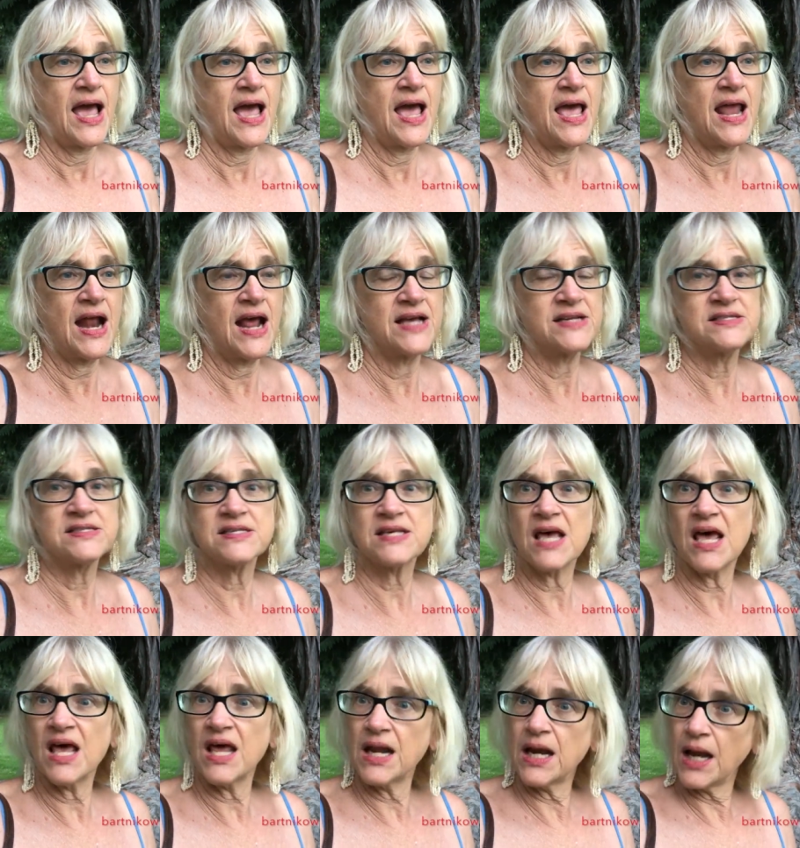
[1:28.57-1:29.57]
And I
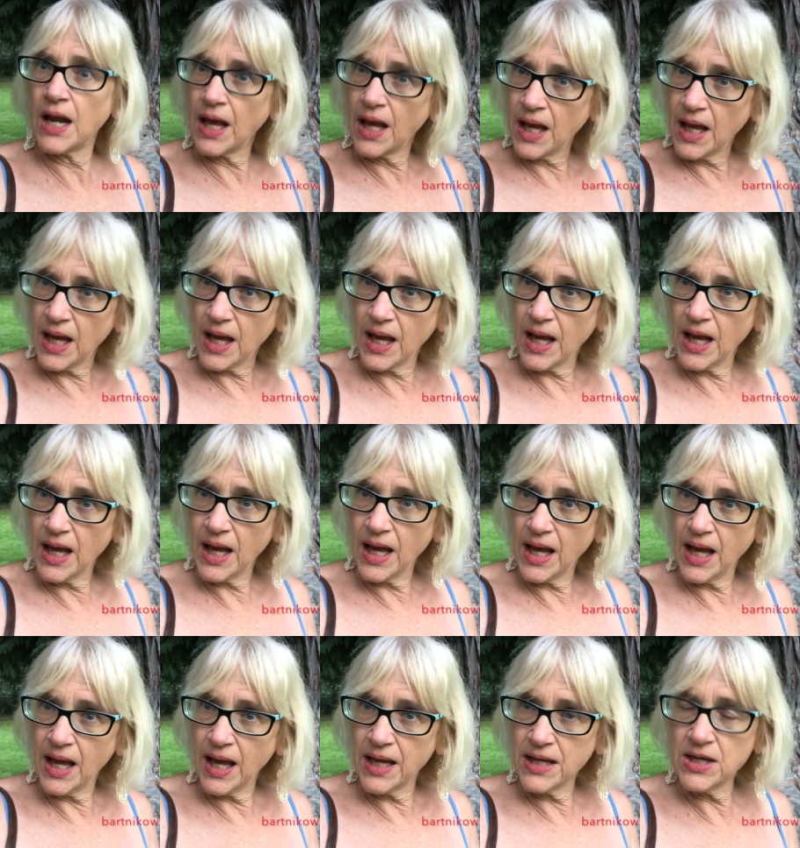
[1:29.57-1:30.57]
said,
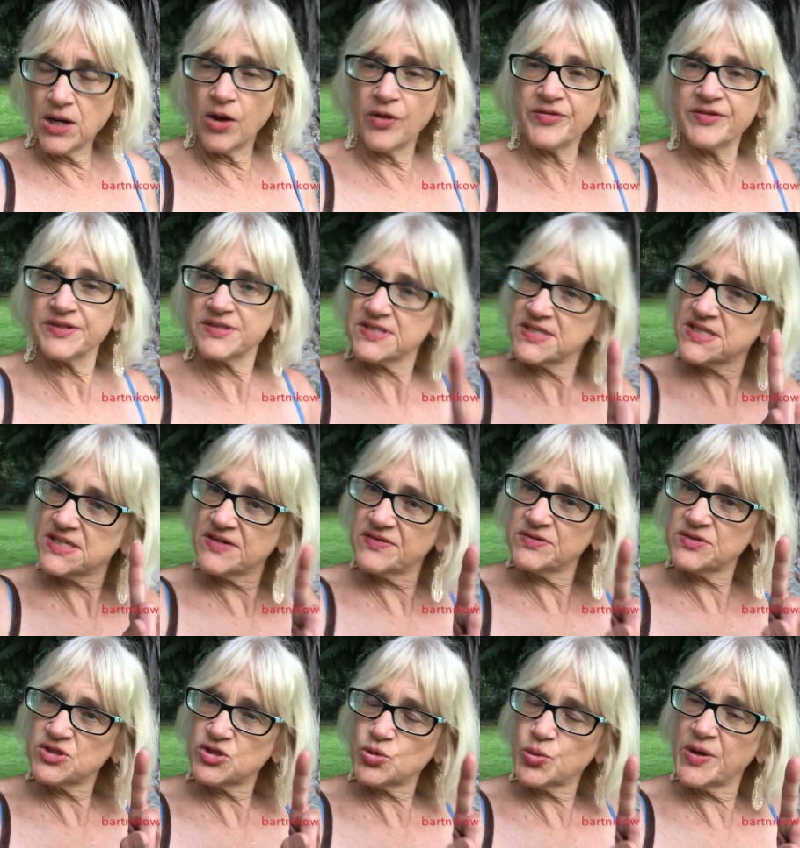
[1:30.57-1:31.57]
you know, this is the
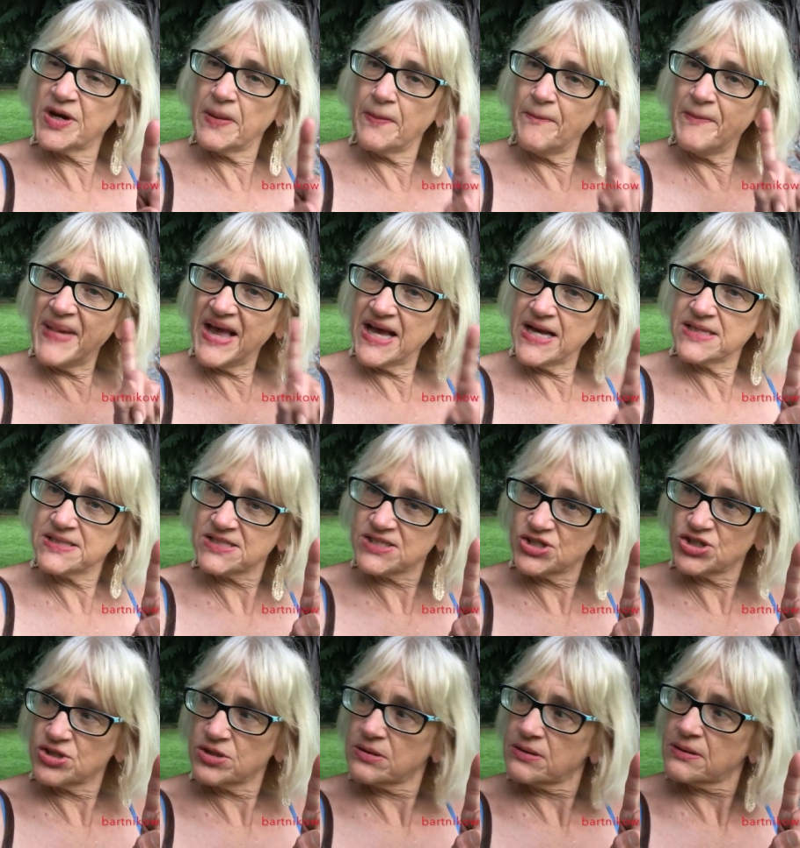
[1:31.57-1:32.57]
difference between a
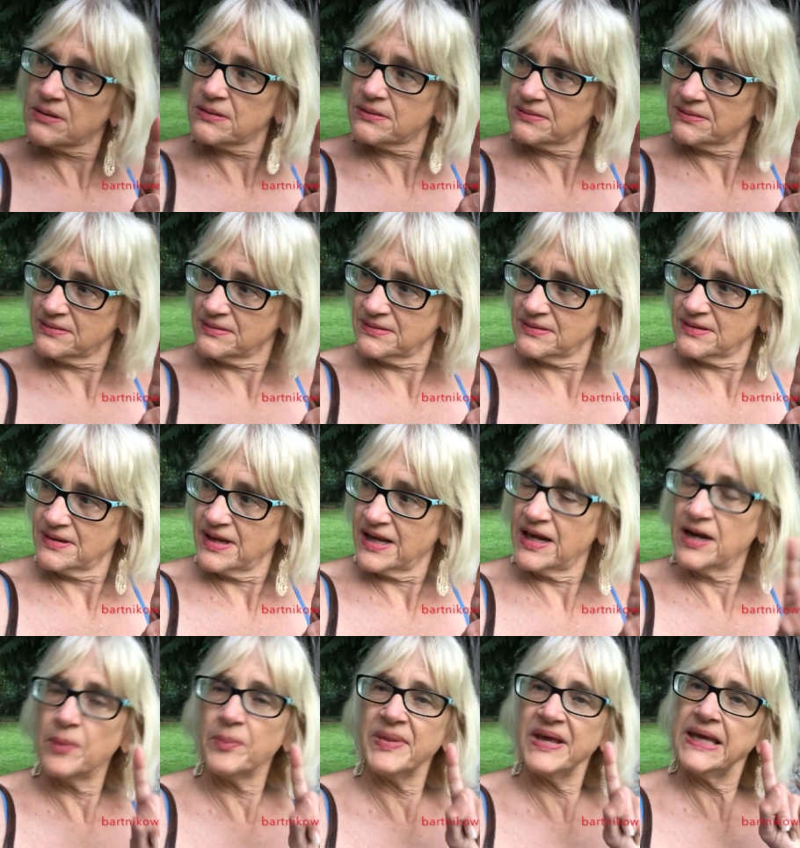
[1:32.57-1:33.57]
master
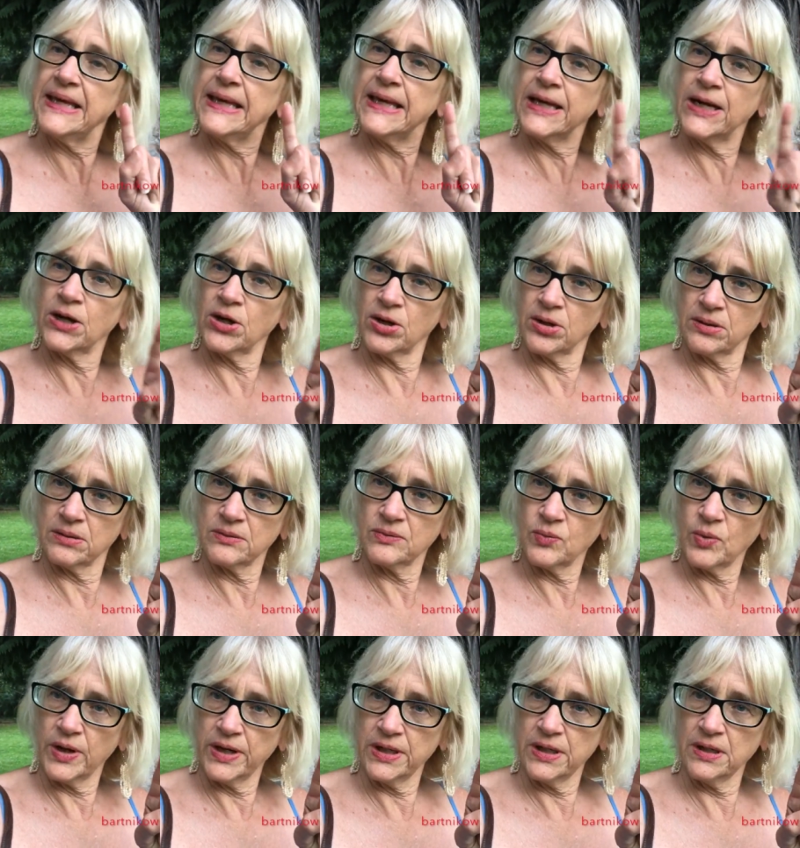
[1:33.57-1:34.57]
and a beginner
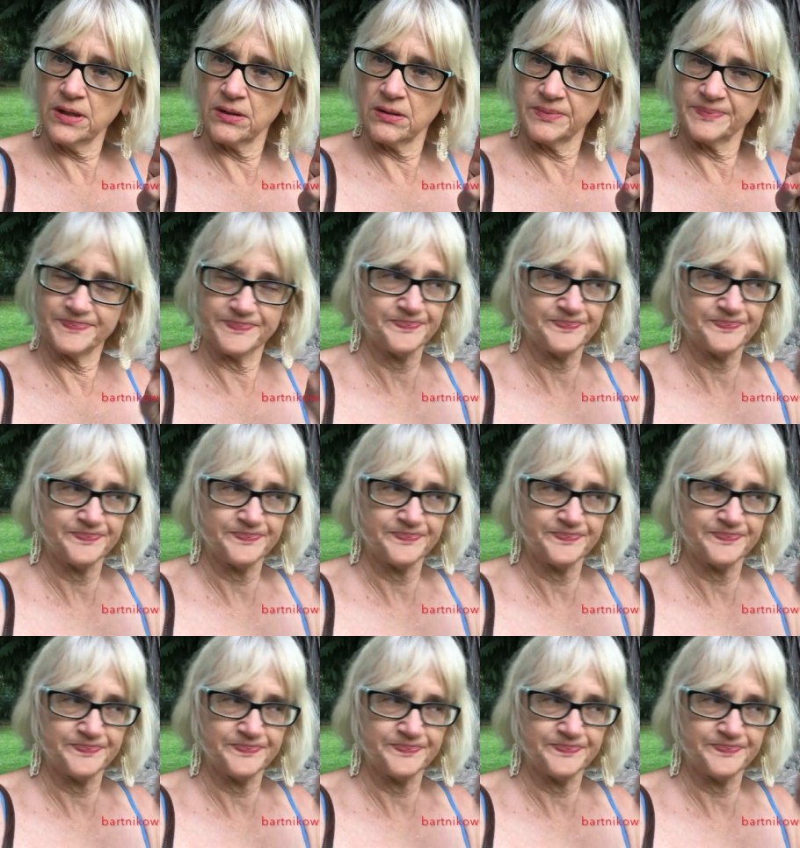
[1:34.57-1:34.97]
right here.